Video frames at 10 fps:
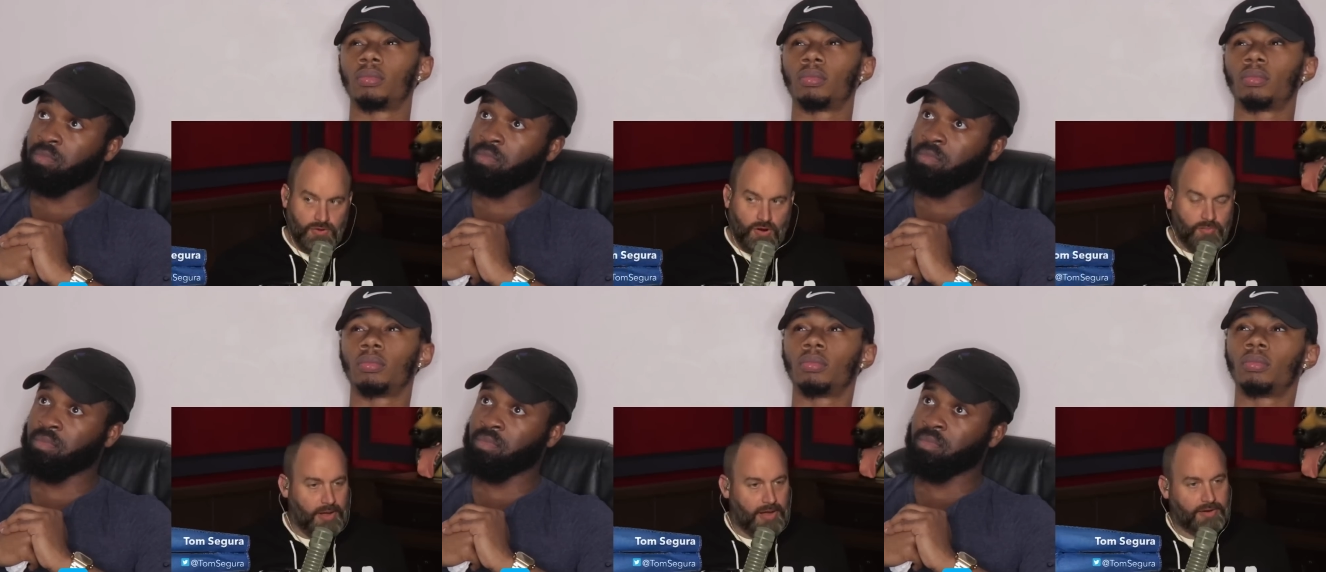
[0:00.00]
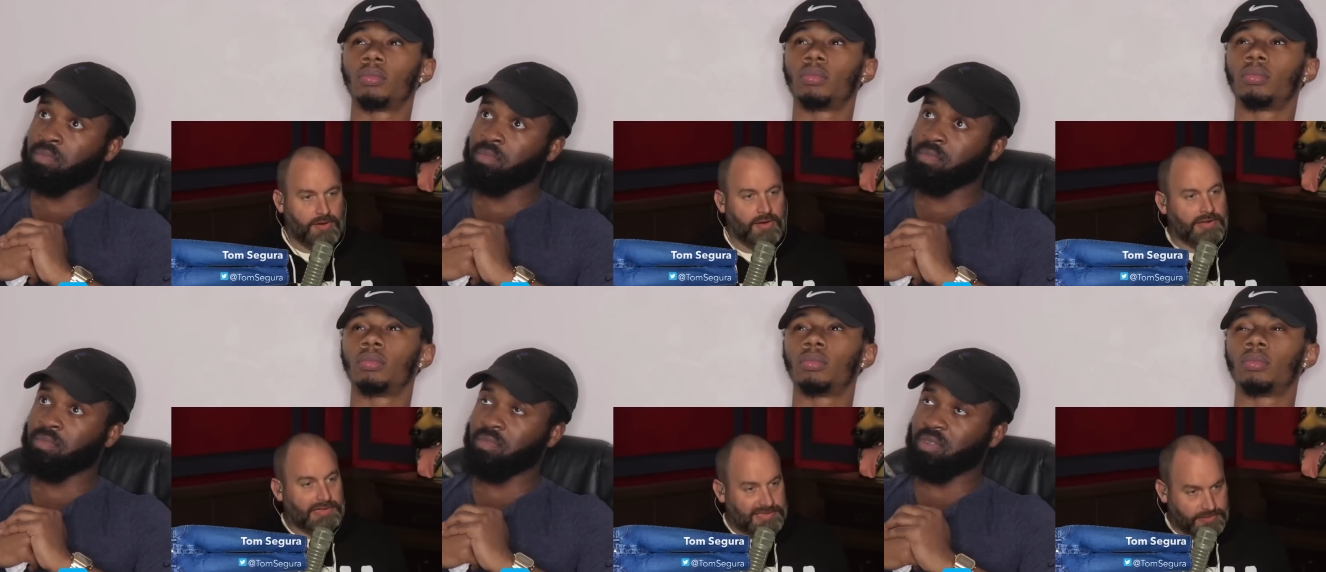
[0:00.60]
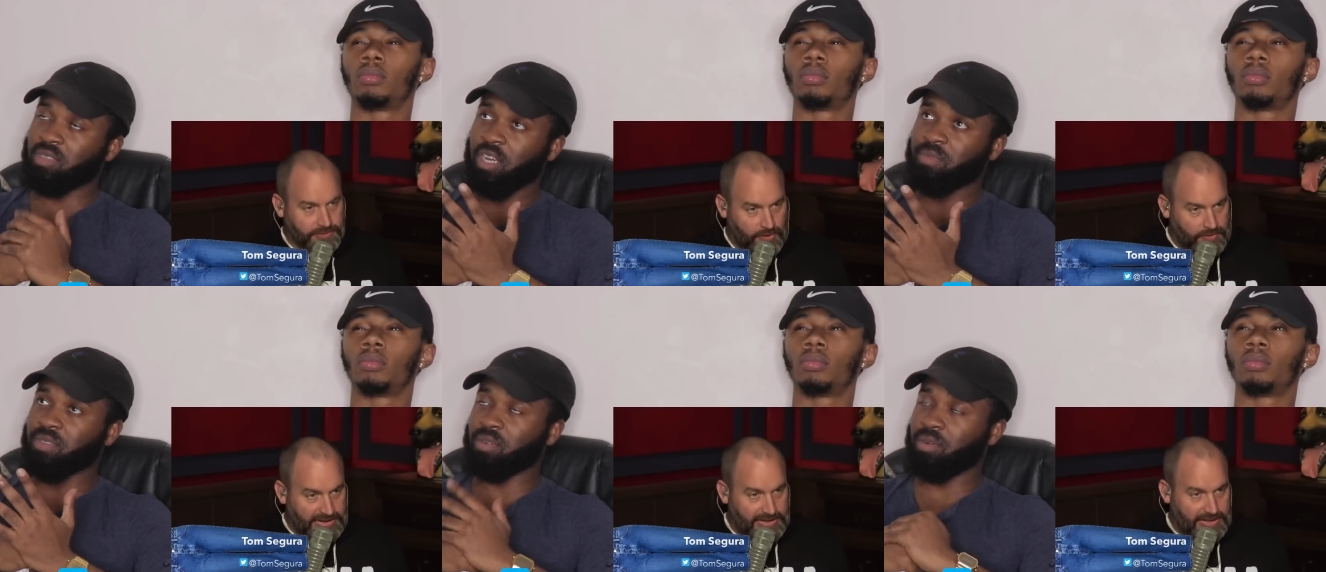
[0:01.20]
Speaker 1: know Potter. Did you know that
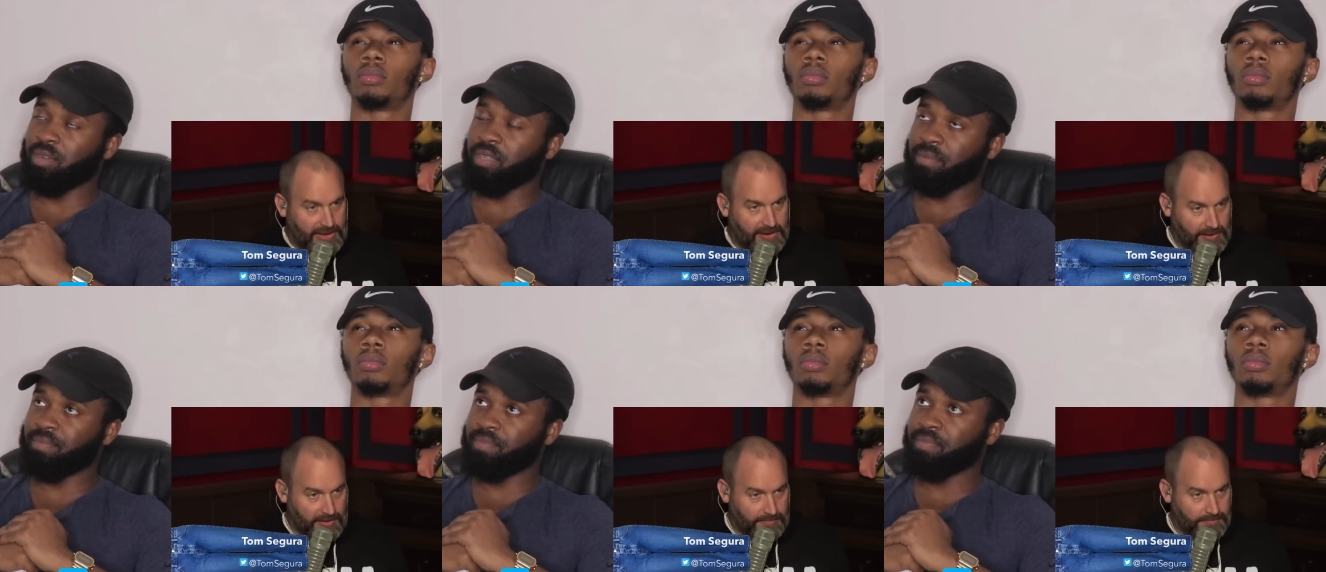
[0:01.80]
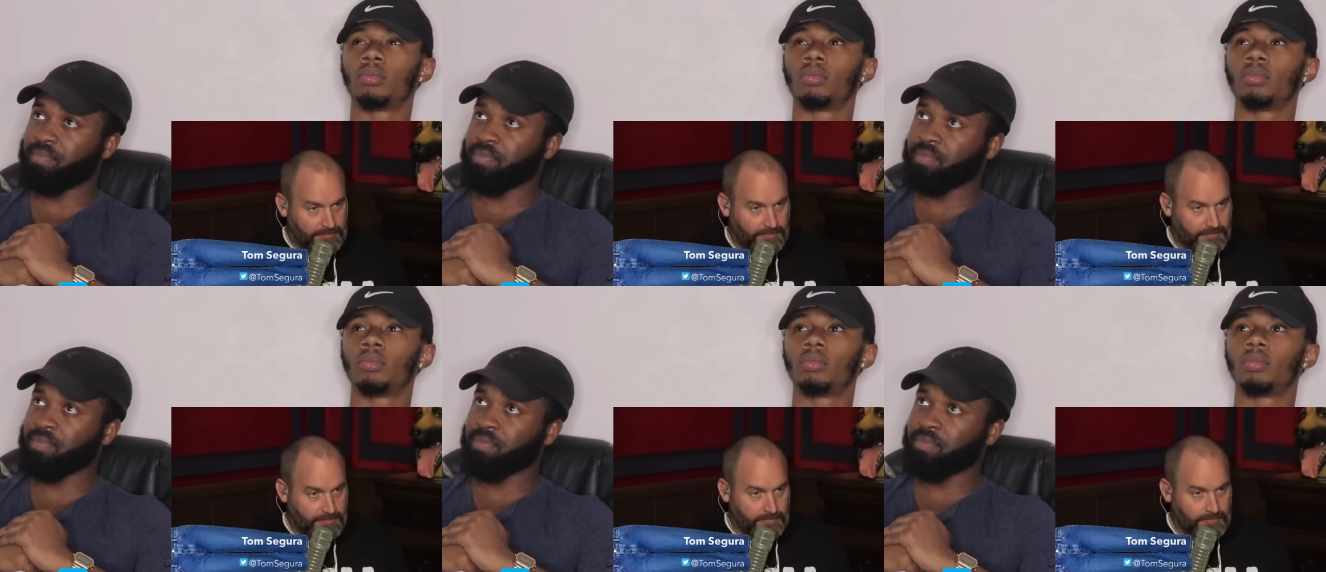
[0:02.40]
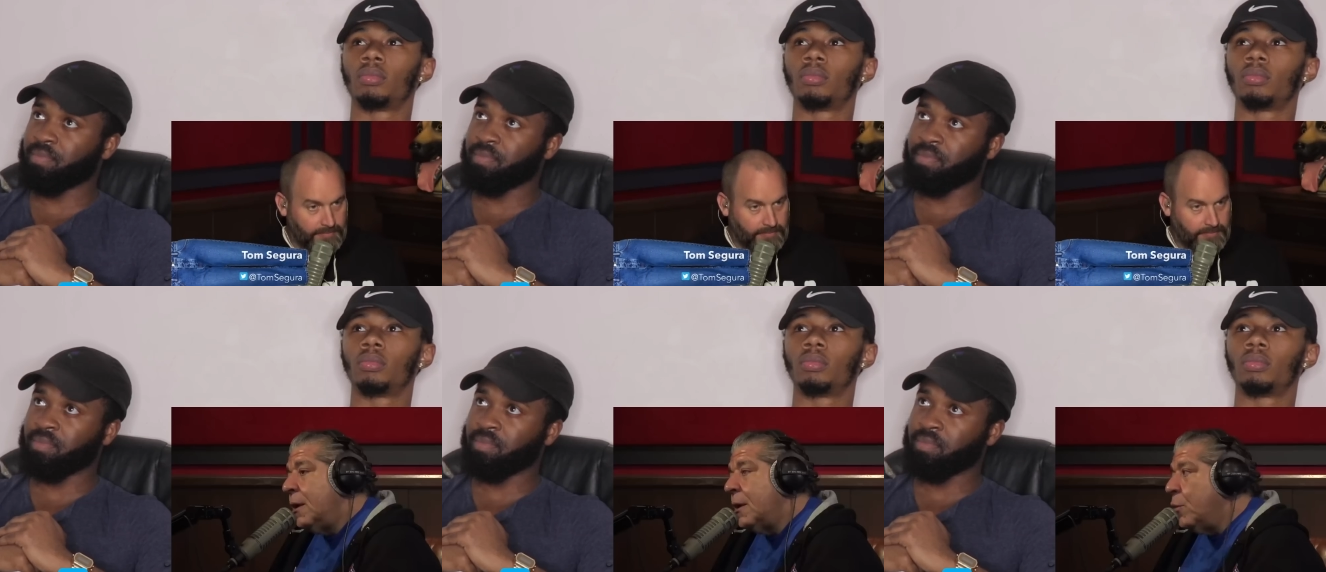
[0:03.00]
Thompson he can't Potter. Come?
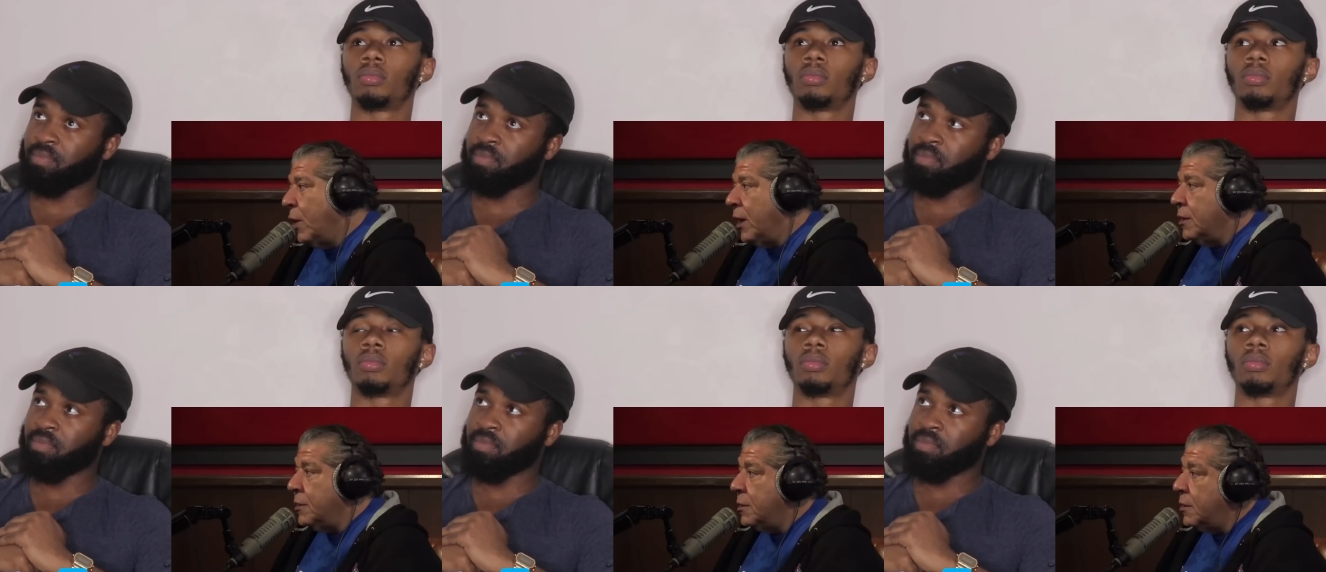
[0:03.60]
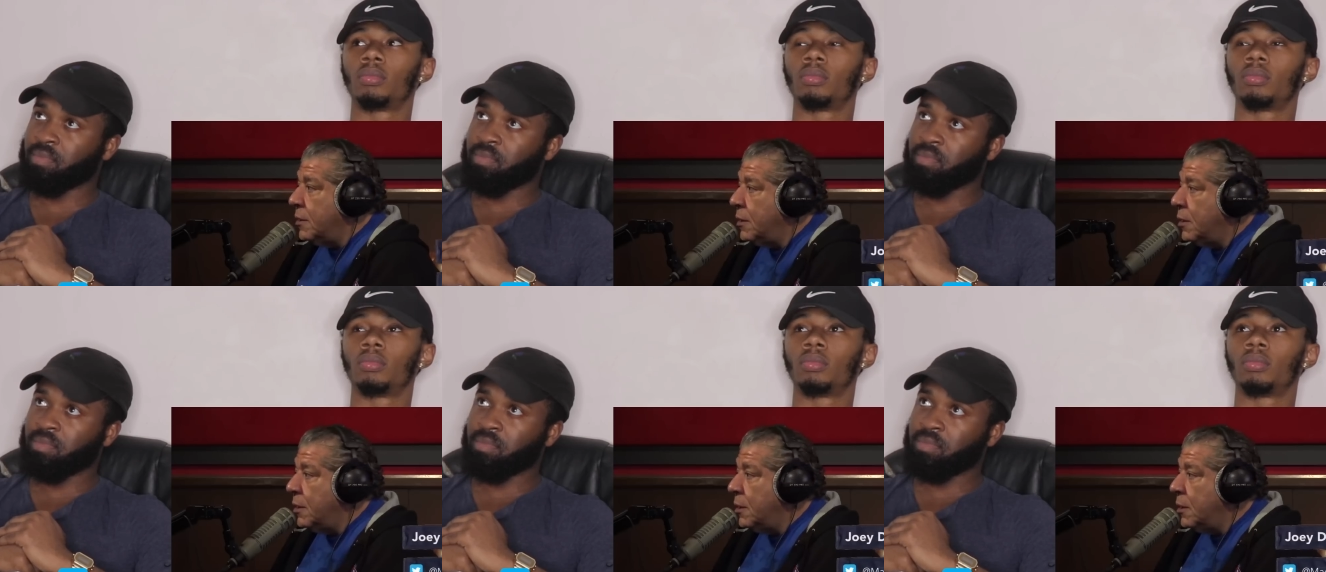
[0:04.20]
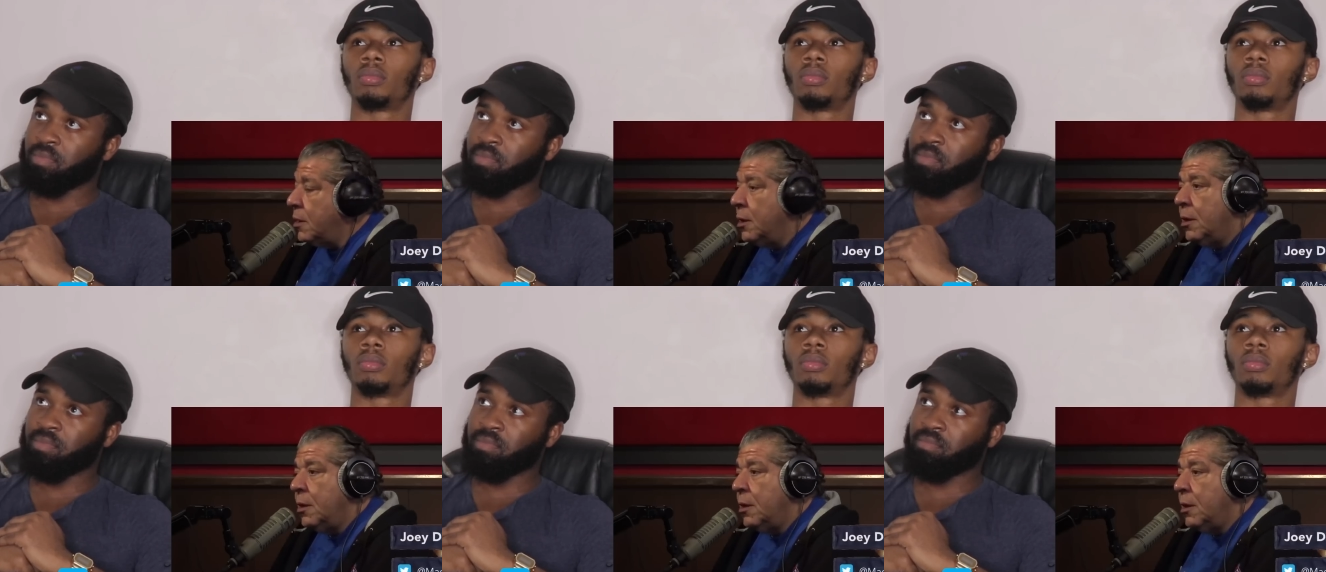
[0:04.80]
Where?
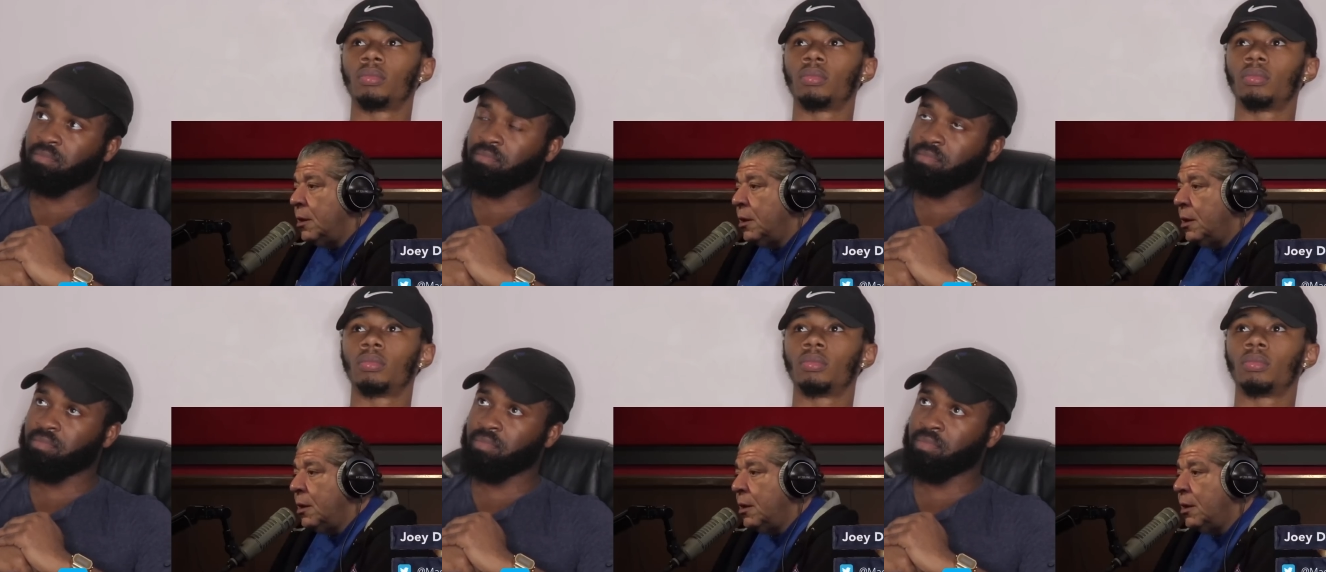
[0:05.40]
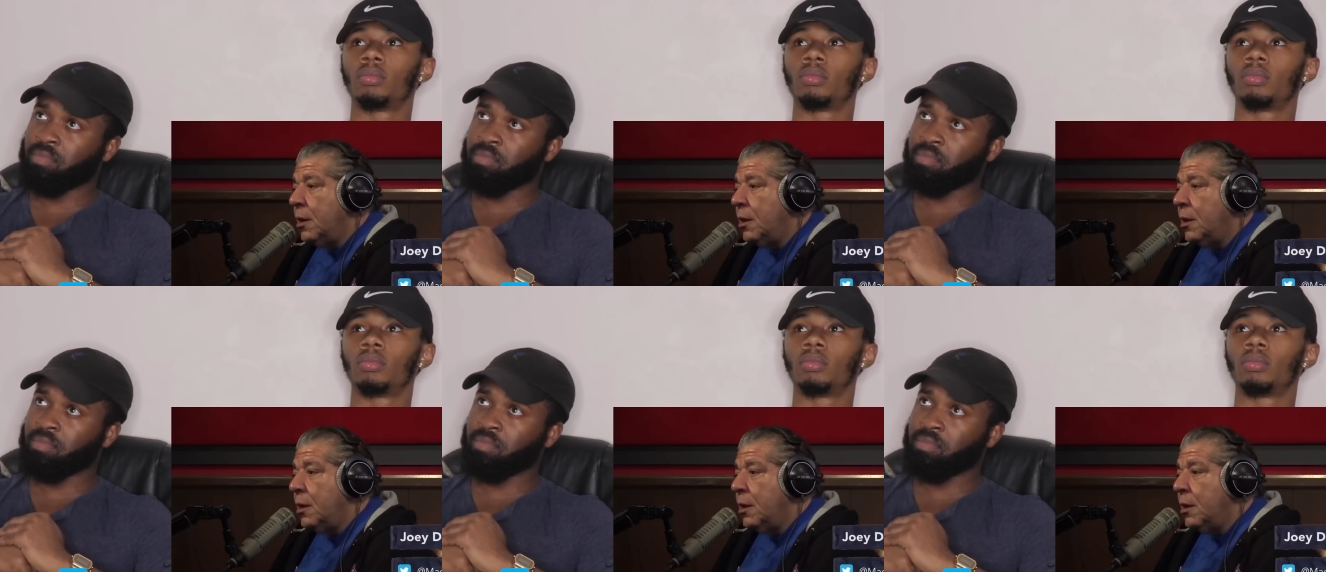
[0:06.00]
Josh Potter